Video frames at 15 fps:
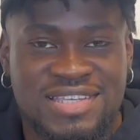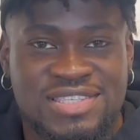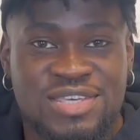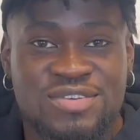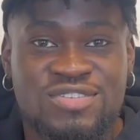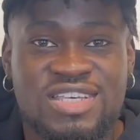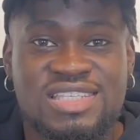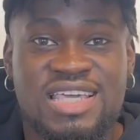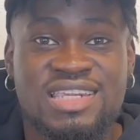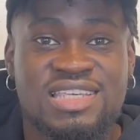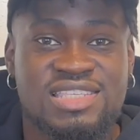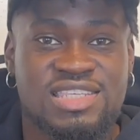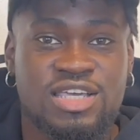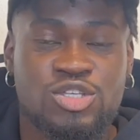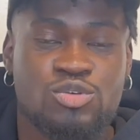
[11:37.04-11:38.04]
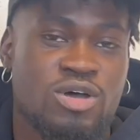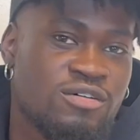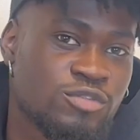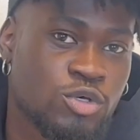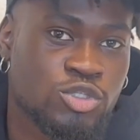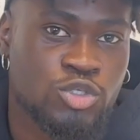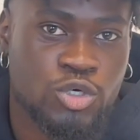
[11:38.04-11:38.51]
it. If there's any sector
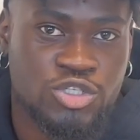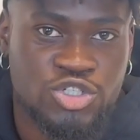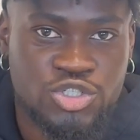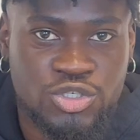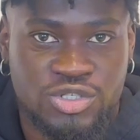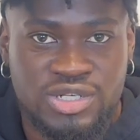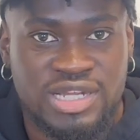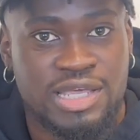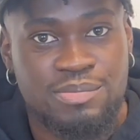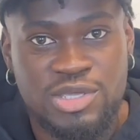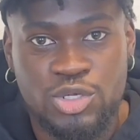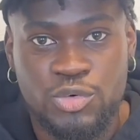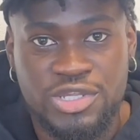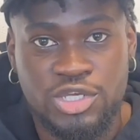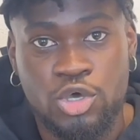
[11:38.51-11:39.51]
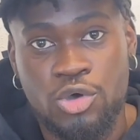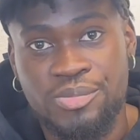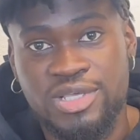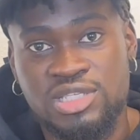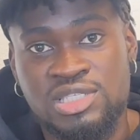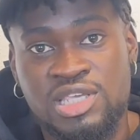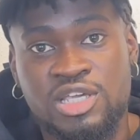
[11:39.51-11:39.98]
I've not touched on, let me know in the
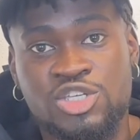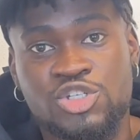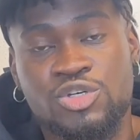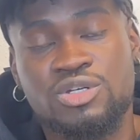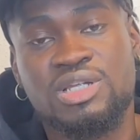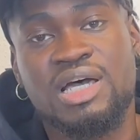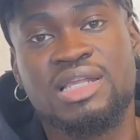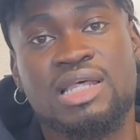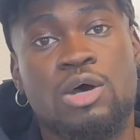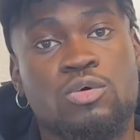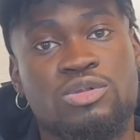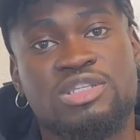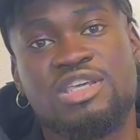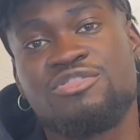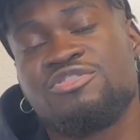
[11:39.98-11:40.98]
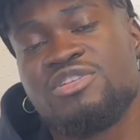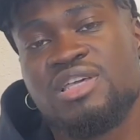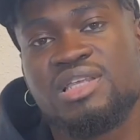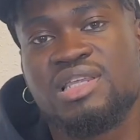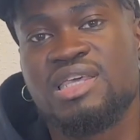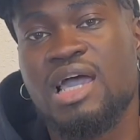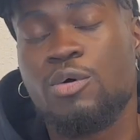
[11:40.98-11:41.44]
comment section and I would
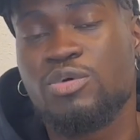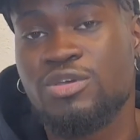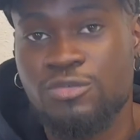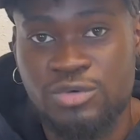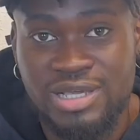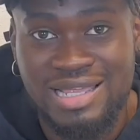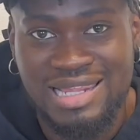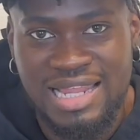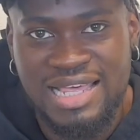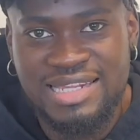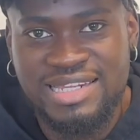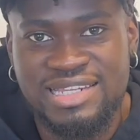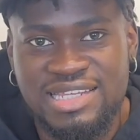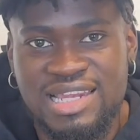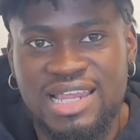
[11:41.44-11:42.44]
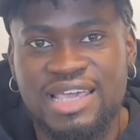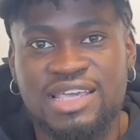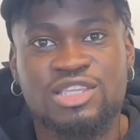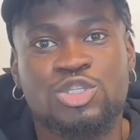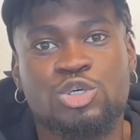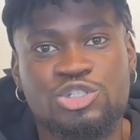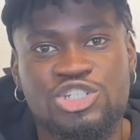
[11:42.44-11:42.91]
even gladly
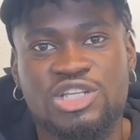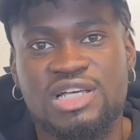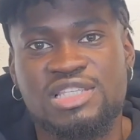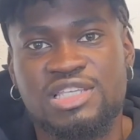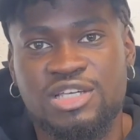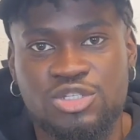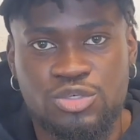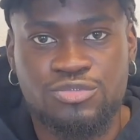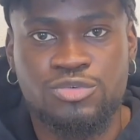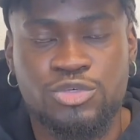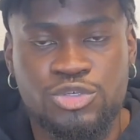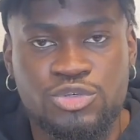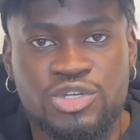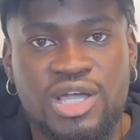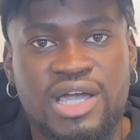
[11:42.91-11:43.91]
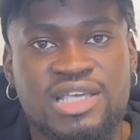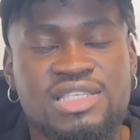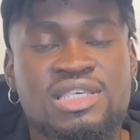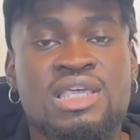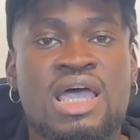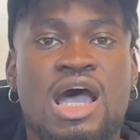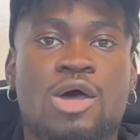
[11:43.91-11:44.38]
like touch that sector for you
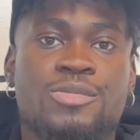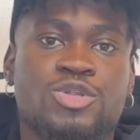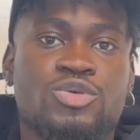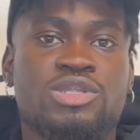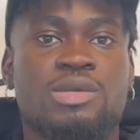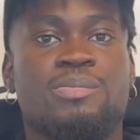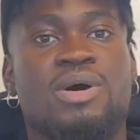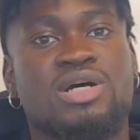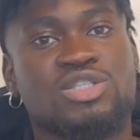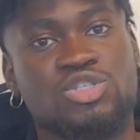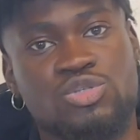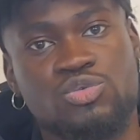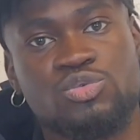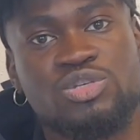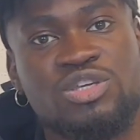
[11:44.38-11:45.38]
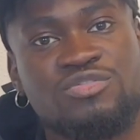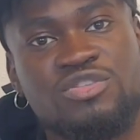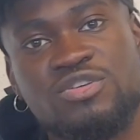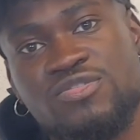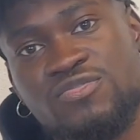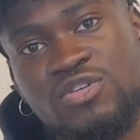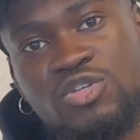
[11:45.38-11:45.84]
guys. I'll be doing a part 2 if
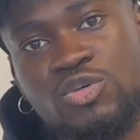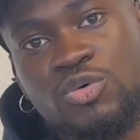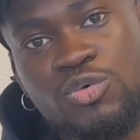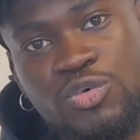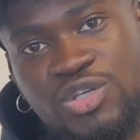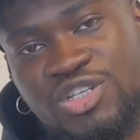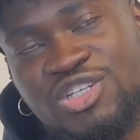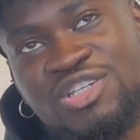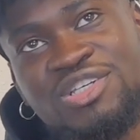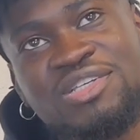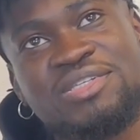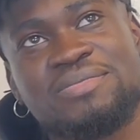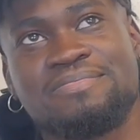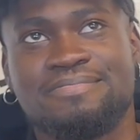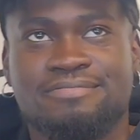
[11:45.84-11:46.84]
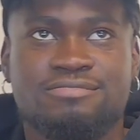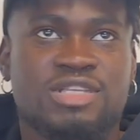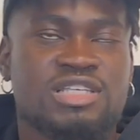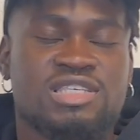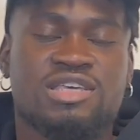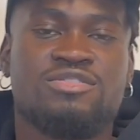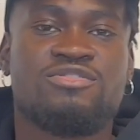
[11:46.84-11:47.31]
this video reaches,
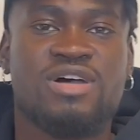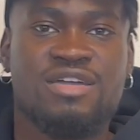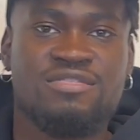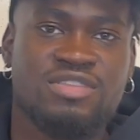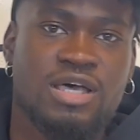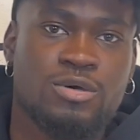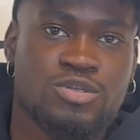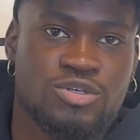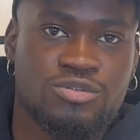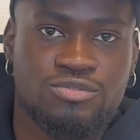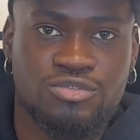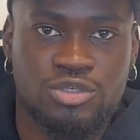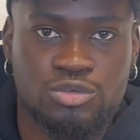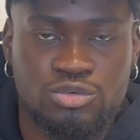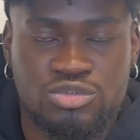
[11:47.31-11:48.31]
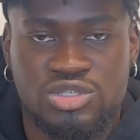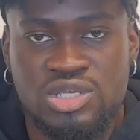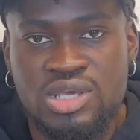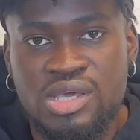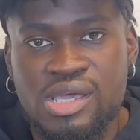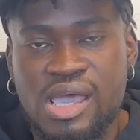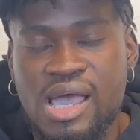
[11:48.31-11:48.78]
let's say 5,000 views
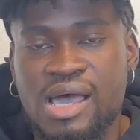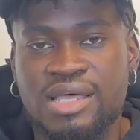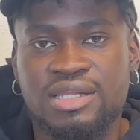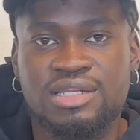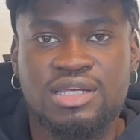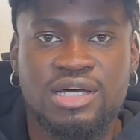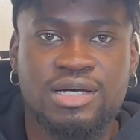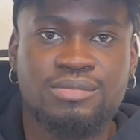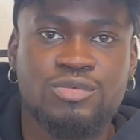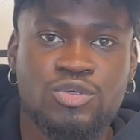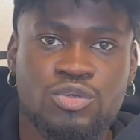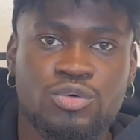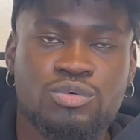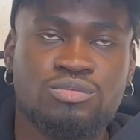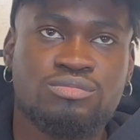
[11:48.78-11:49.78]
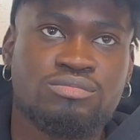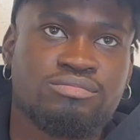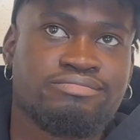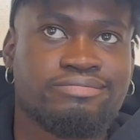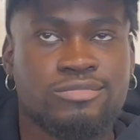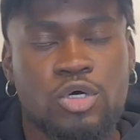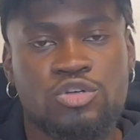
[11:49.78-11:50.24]
and,
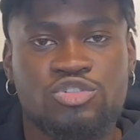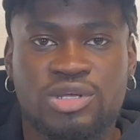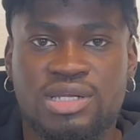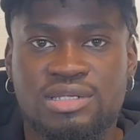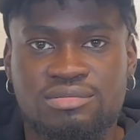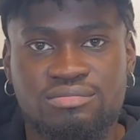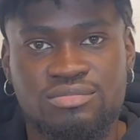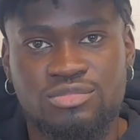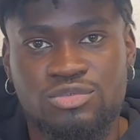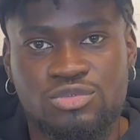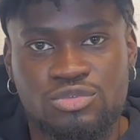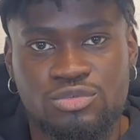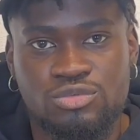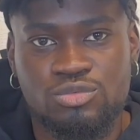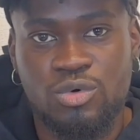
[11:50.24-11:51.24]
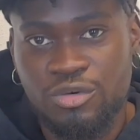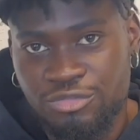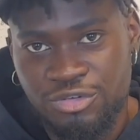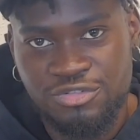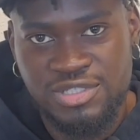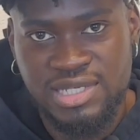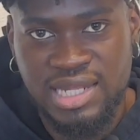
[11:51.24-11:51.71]
100 to
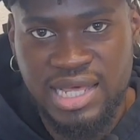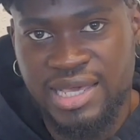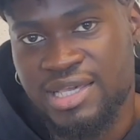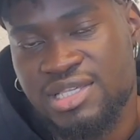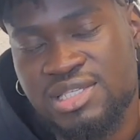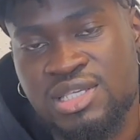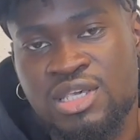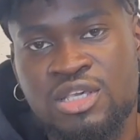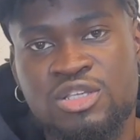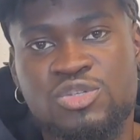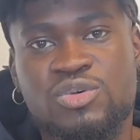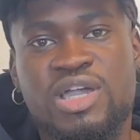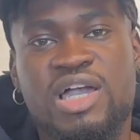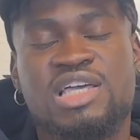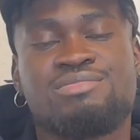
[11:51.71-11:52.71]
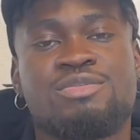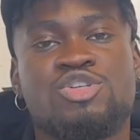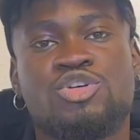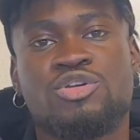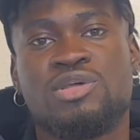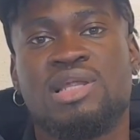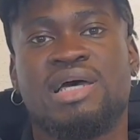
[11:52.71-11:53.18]
150 likes. So guys, make
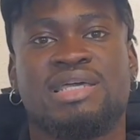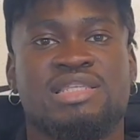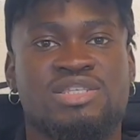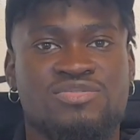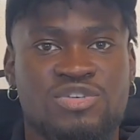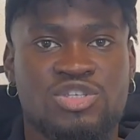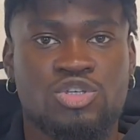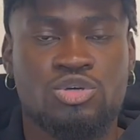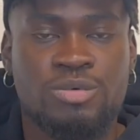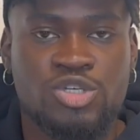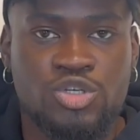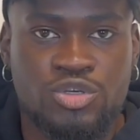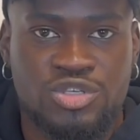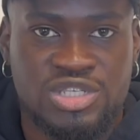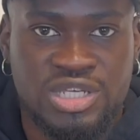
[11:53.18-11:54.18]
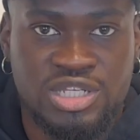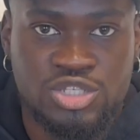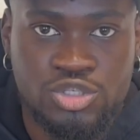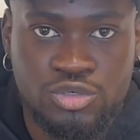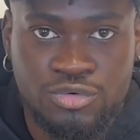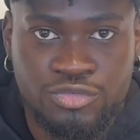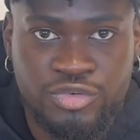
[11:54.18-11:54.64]
sure you like this video, make sure you send
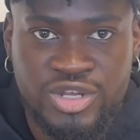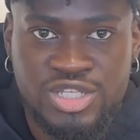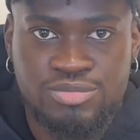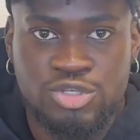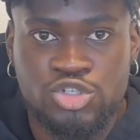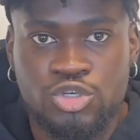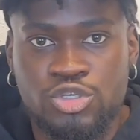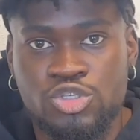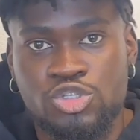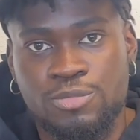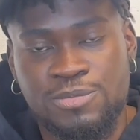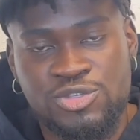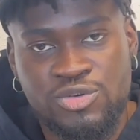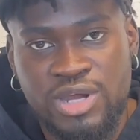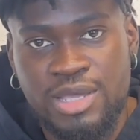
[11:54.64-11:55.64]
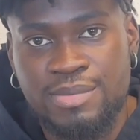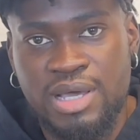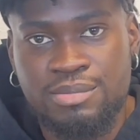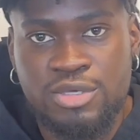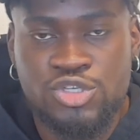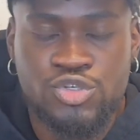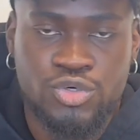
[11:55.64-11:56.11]
it to your friends, make sure you subscribe
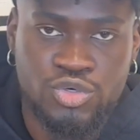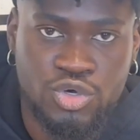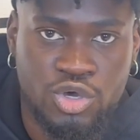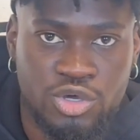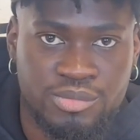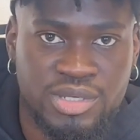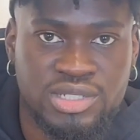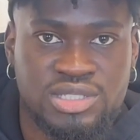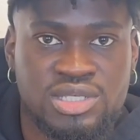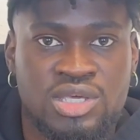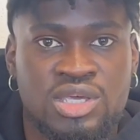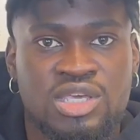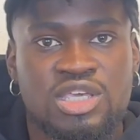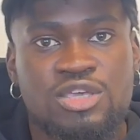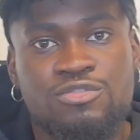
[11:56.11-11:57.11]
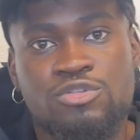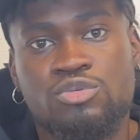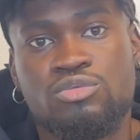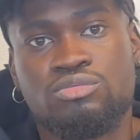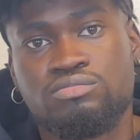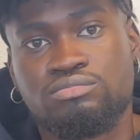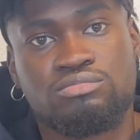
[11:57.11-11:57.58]
and make sure you comment. If
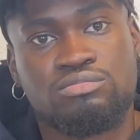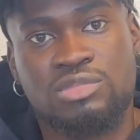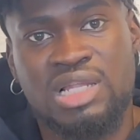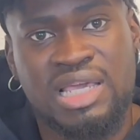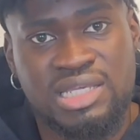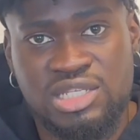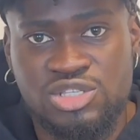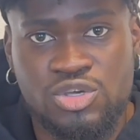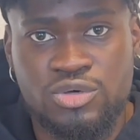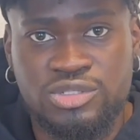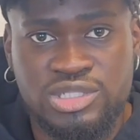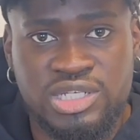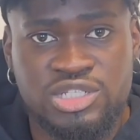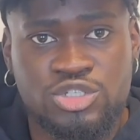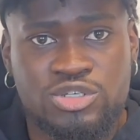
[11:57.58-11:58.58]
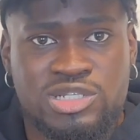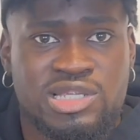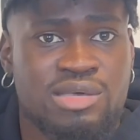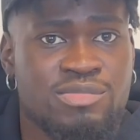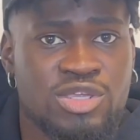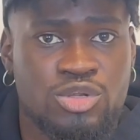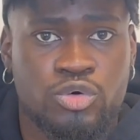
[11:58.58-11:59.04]
you like this content, just
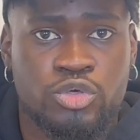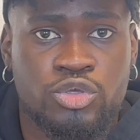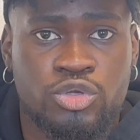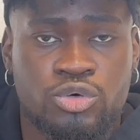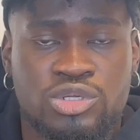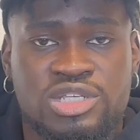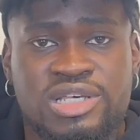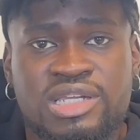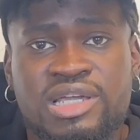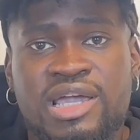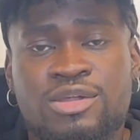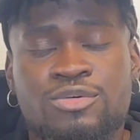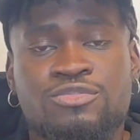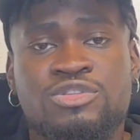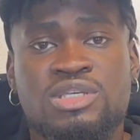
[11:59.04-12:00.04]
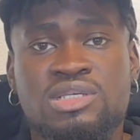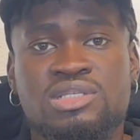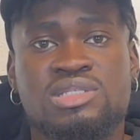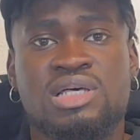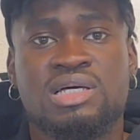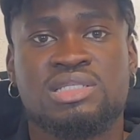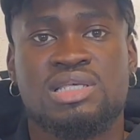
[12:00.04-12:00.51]
let me know. These are the kind of
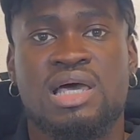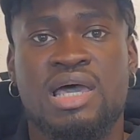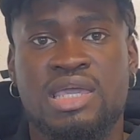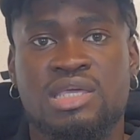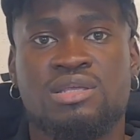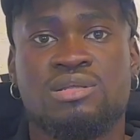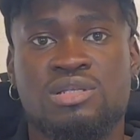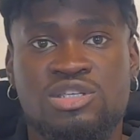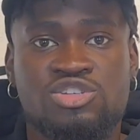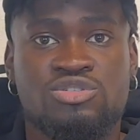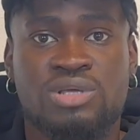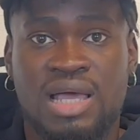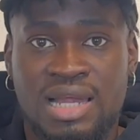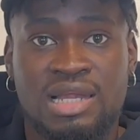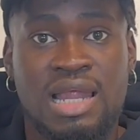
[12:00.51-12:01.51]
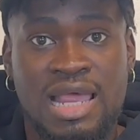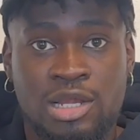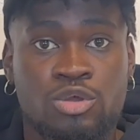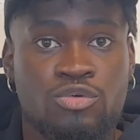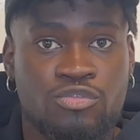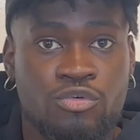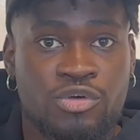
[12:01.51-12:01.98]
things that I
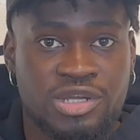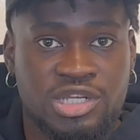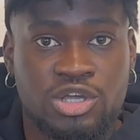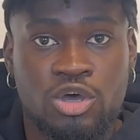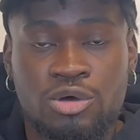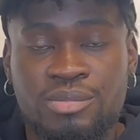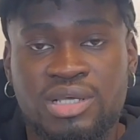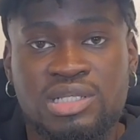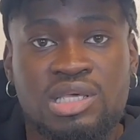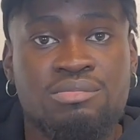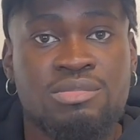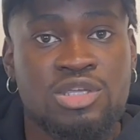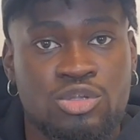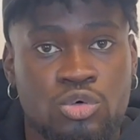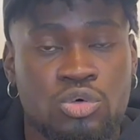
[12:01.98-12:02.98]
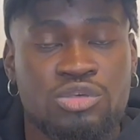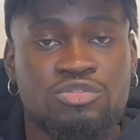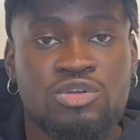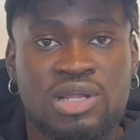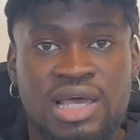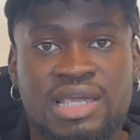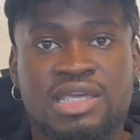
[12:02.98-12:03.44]
look for in the comment. Let me know
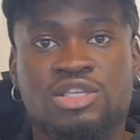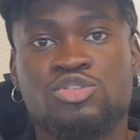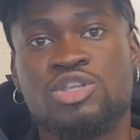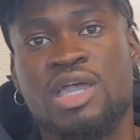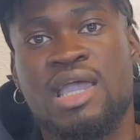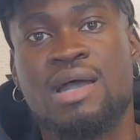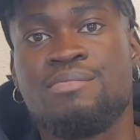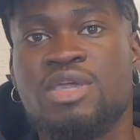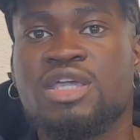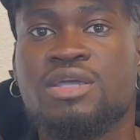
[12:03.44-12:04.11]
if you like it so that I can